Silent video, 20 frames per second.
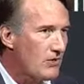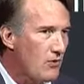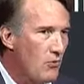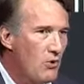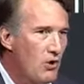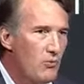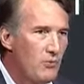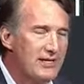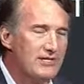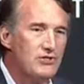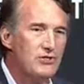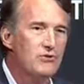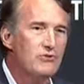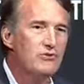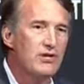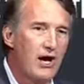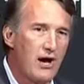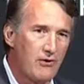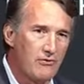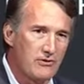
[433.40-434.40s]
What we do
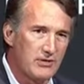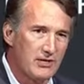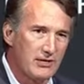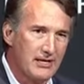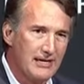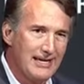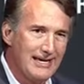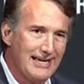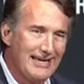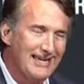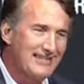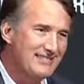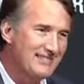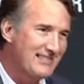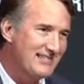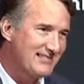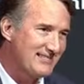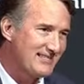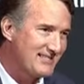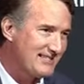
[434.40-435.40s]
know is
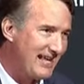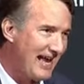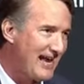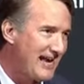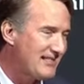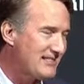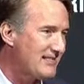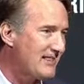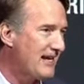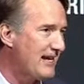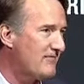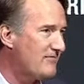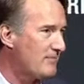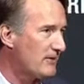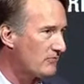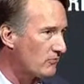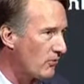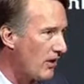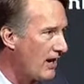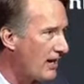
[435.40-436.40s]
that states that have
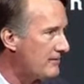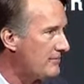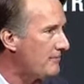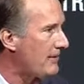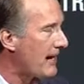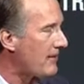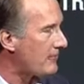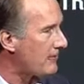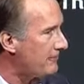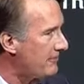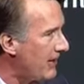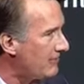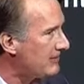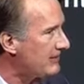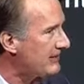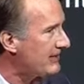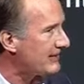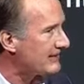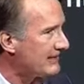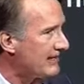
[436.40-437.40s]
been run by Republican